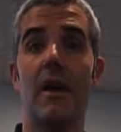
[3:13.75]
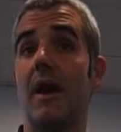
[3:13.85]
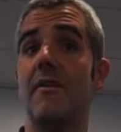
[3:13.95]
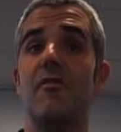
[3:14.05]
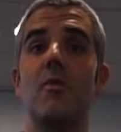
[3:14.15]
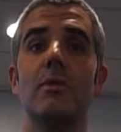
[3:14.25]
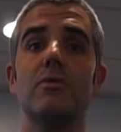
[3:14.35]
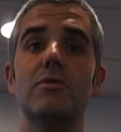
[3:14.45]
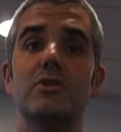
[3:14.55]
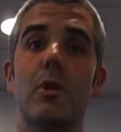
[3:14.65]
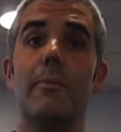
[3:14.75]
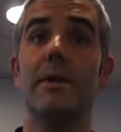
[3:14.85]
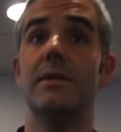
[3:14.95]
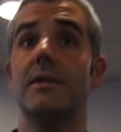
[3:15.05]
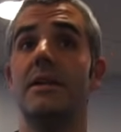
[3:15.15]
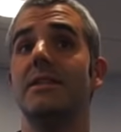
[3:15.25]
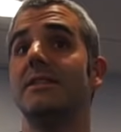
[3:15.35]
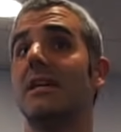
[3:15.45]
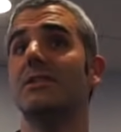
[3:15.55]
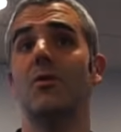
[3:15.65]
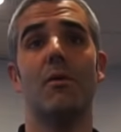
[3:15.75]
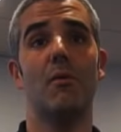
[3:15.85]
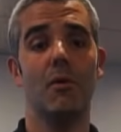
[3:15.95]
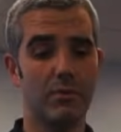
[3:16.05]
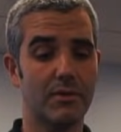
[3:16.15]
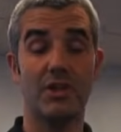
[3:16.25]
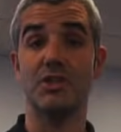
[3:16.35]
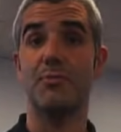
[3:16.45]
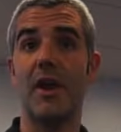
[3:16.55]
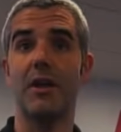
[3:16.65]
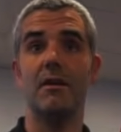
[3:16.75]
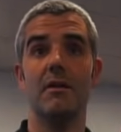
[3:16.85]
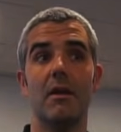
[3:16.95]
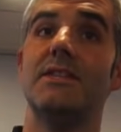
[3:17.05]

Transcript: Yeah. And if you want to stop, it is as on the road, just braking.